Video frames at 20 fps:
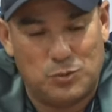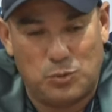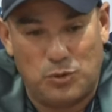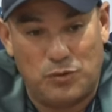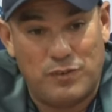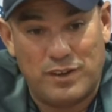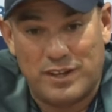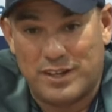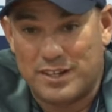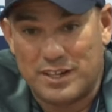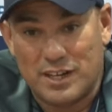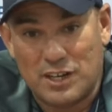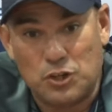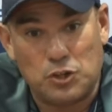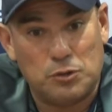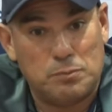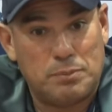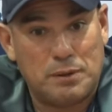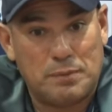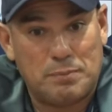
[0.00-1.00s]
we've had really
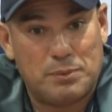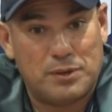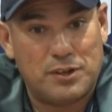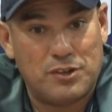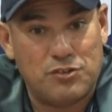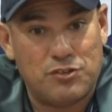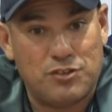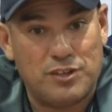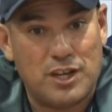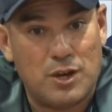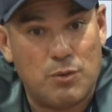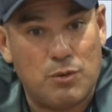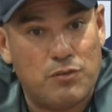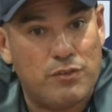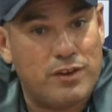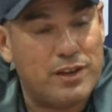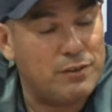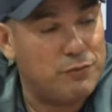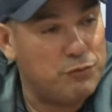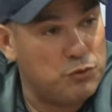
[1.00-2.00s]
good preparation here. We've
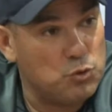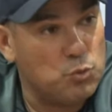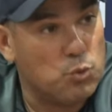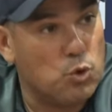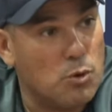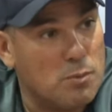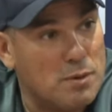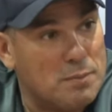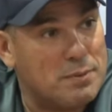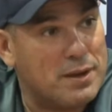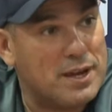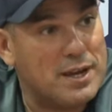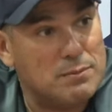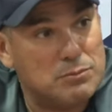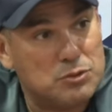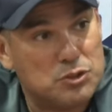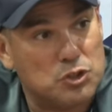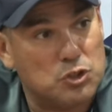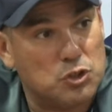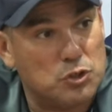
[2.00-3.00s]
had a few warm-up
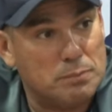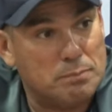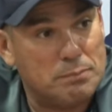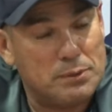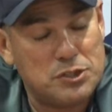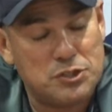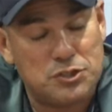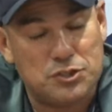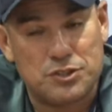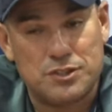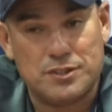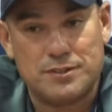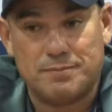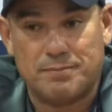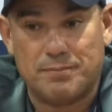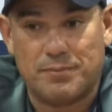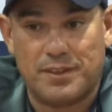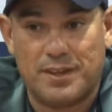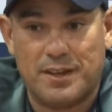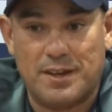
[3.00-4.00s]
games and good pitches.
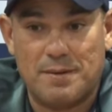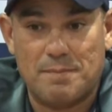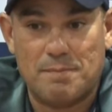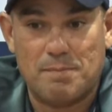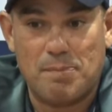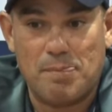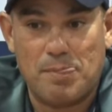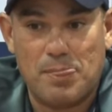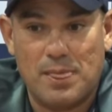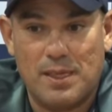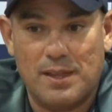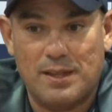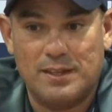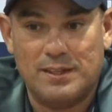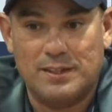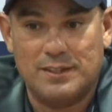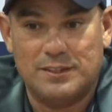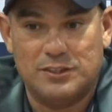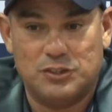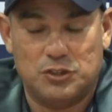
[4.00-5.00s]
Um,
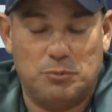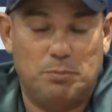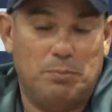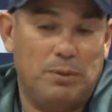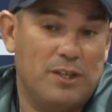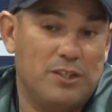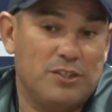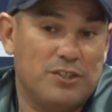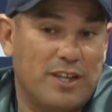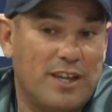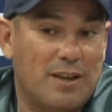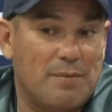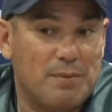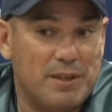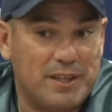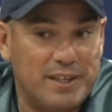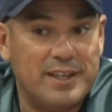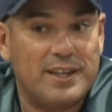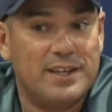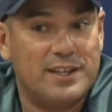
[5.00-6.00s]
so players are
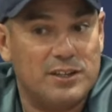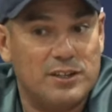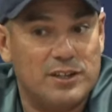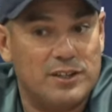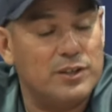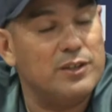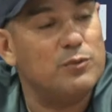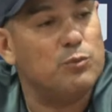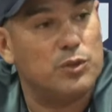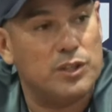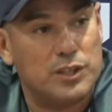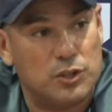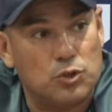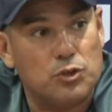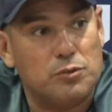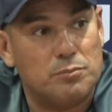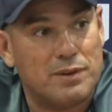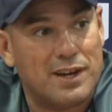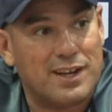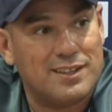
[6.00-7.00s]
coming here in, in, with a
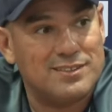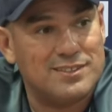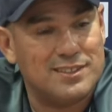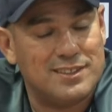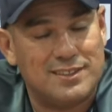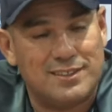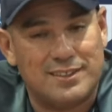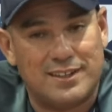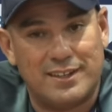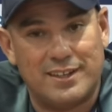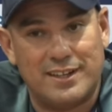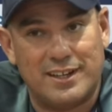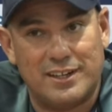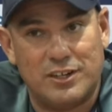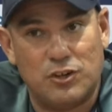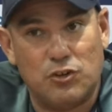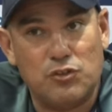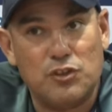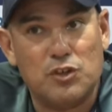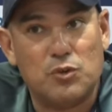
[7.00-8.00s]
good mindset. I, I
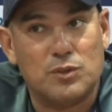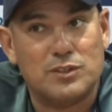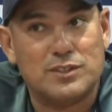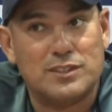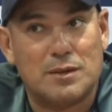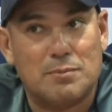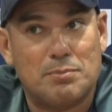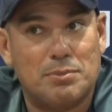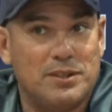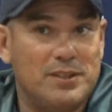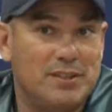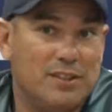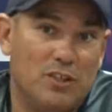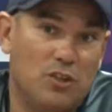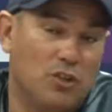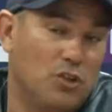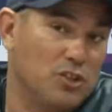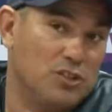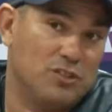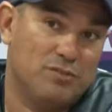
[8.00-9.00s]
don't think what's happened in the
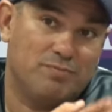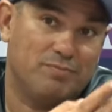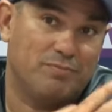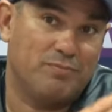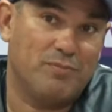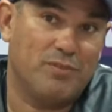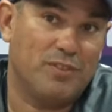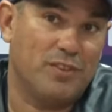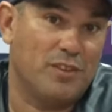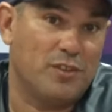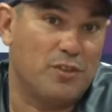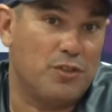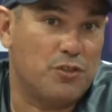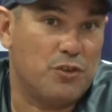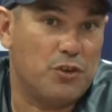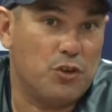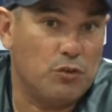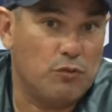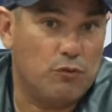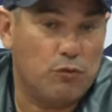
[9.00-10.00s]
last
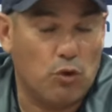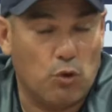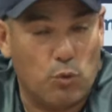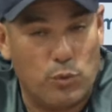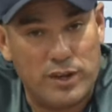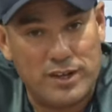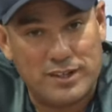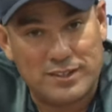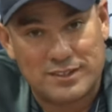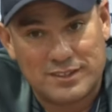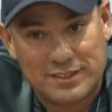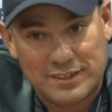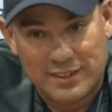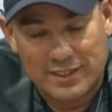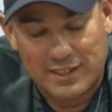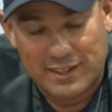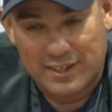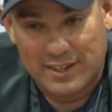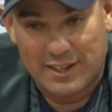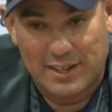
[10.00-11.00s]
three or four weeks,
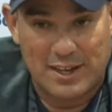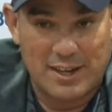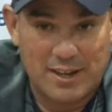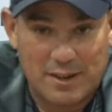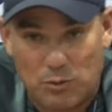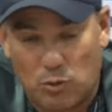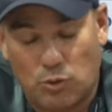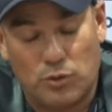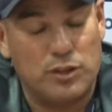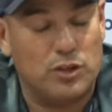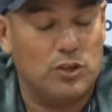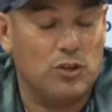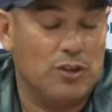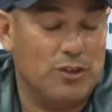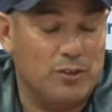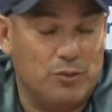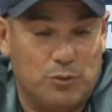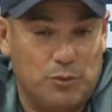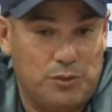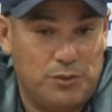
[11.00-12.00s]
uh, or the
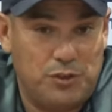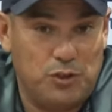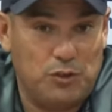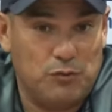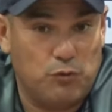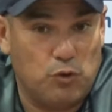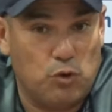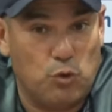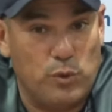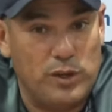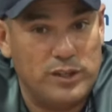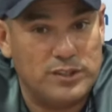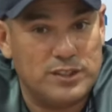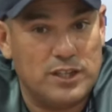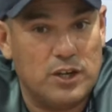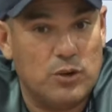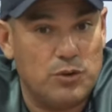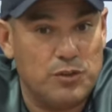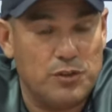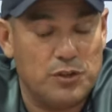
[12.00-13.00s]
or three or four weeks
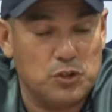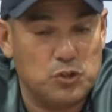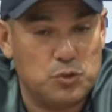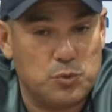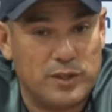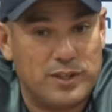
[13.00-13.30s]
ago on those